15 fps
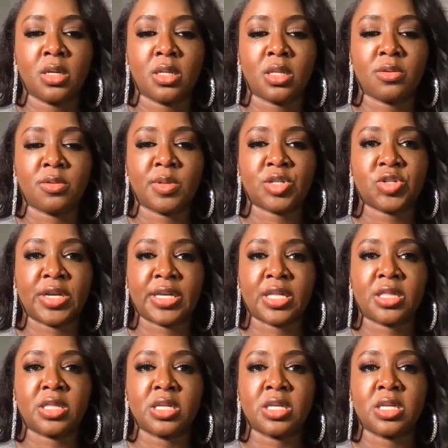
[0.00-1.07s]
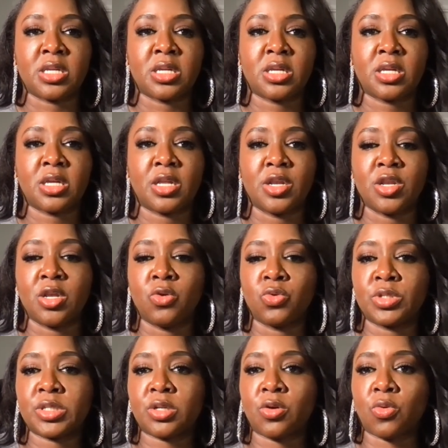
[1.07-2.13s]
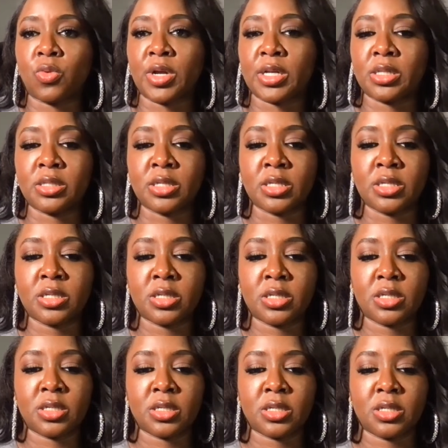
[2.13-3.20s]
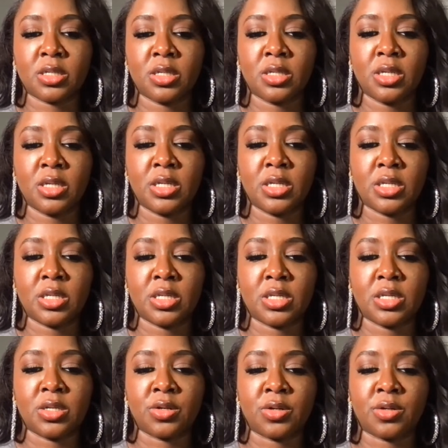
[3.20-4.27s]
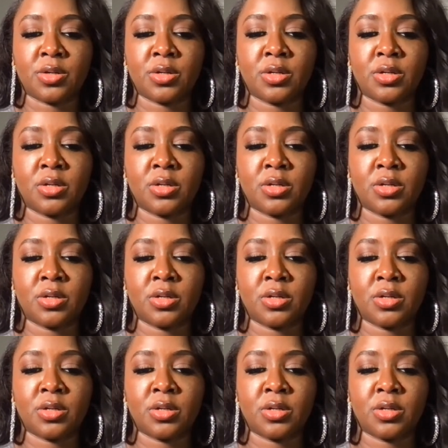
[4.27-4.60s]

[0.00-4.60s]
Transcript: Let me make sure I get the notes correctly here.